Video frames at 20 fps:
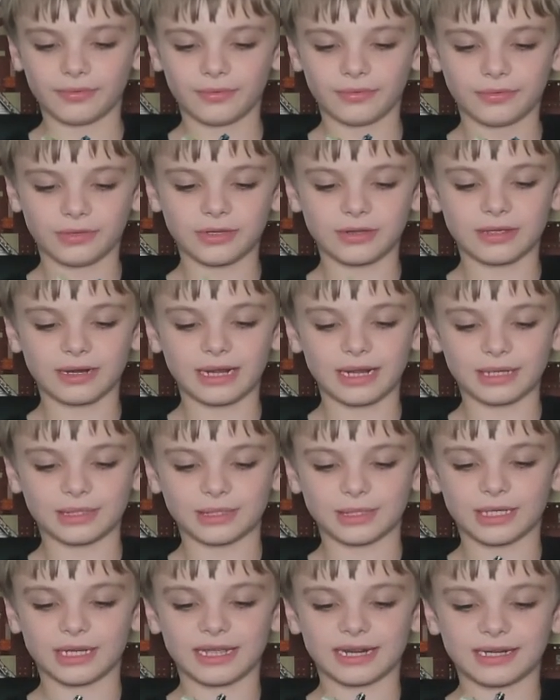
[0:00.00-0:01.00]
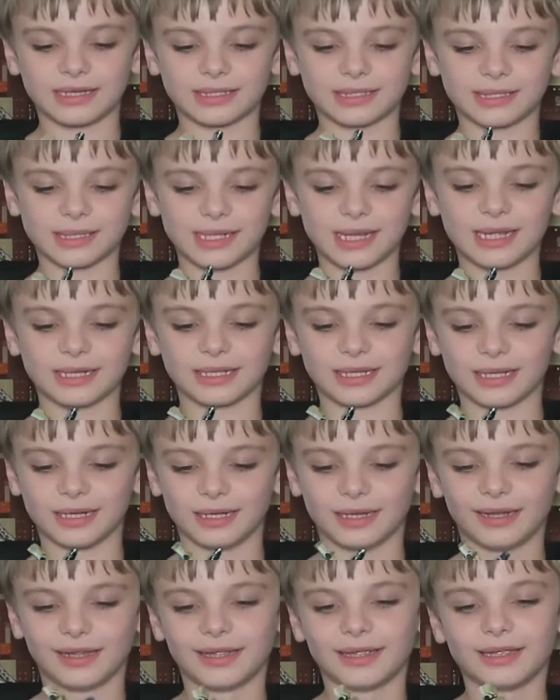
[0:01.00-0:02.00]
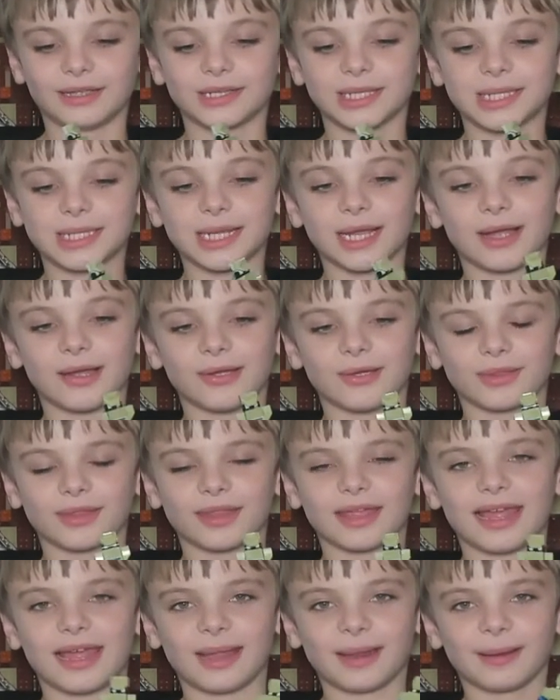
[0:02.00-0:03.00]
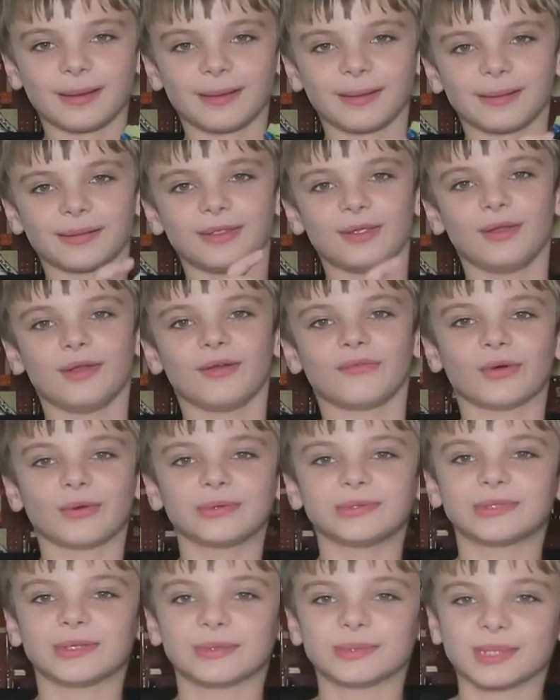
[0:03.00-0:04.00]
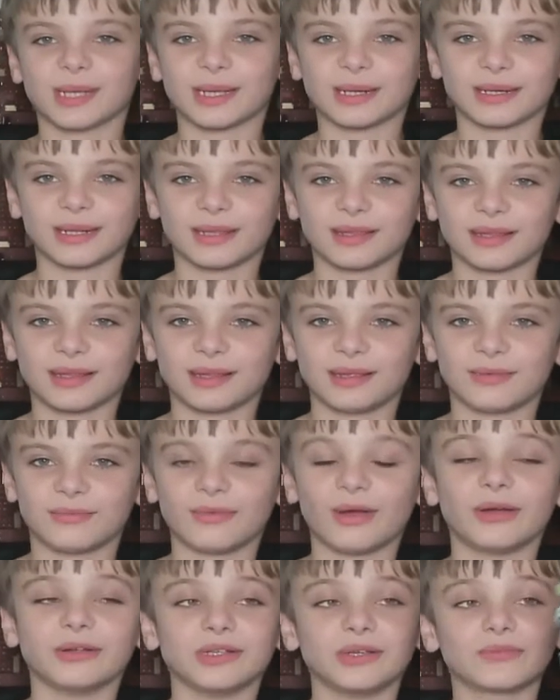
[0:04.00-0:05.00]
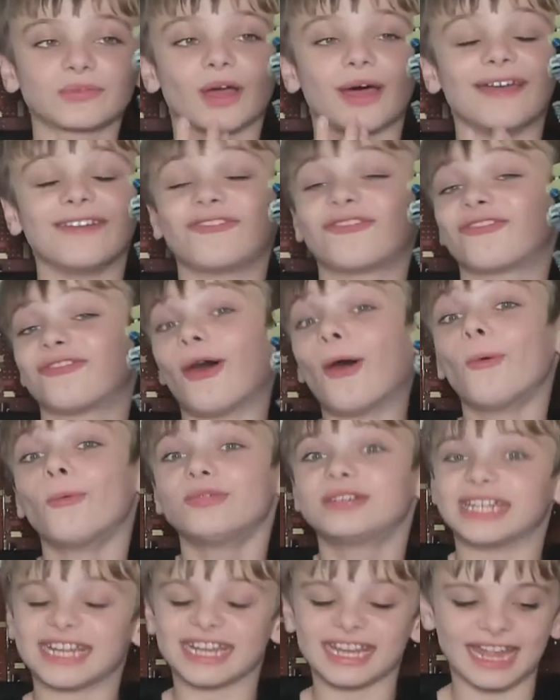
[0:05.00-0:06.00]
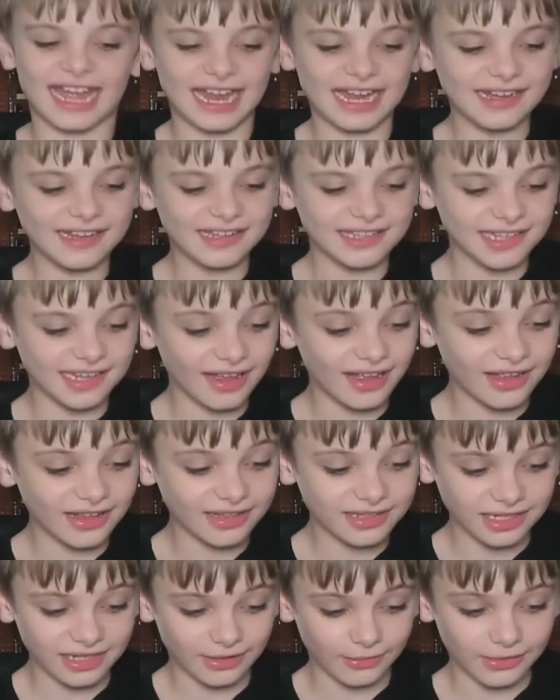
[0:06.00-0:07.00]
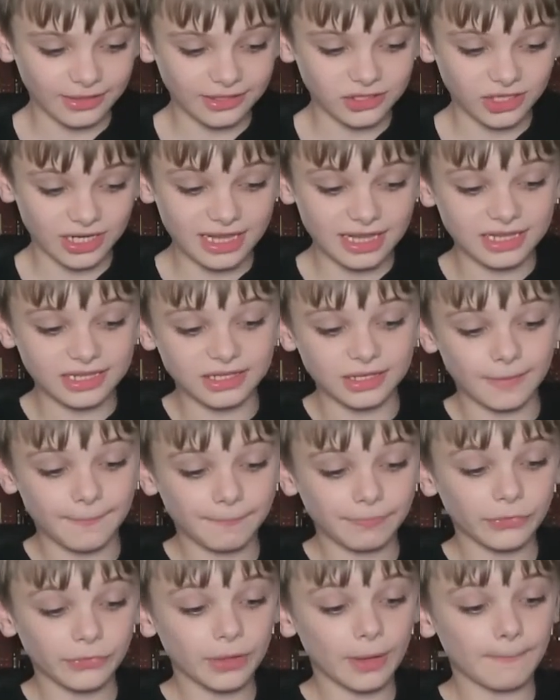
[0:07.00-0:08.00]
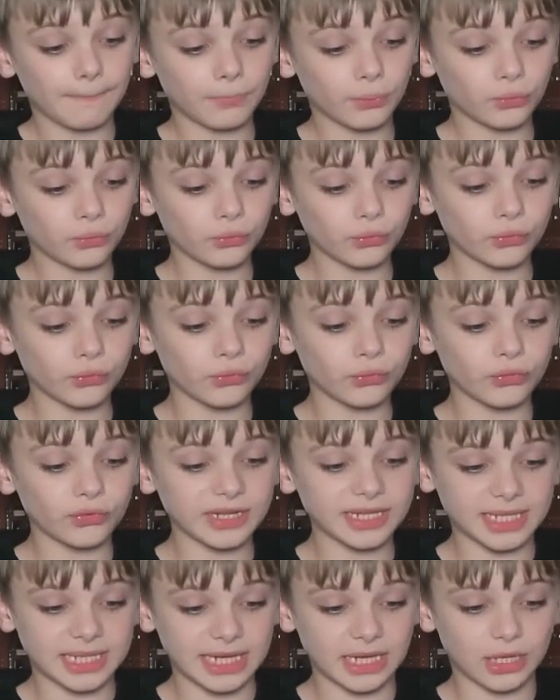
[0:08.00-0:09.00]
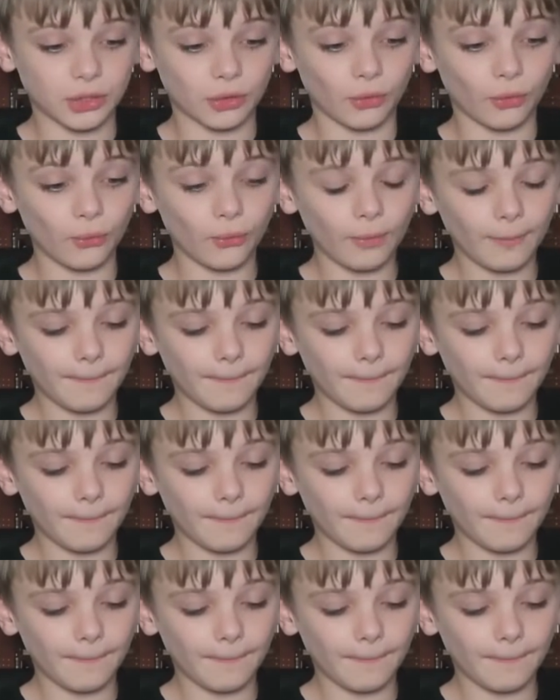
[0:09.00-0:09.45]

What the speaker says: you can actually get it to stand again. So then you've also technically, well, you've got a folding AT-RT, which is pretty cool.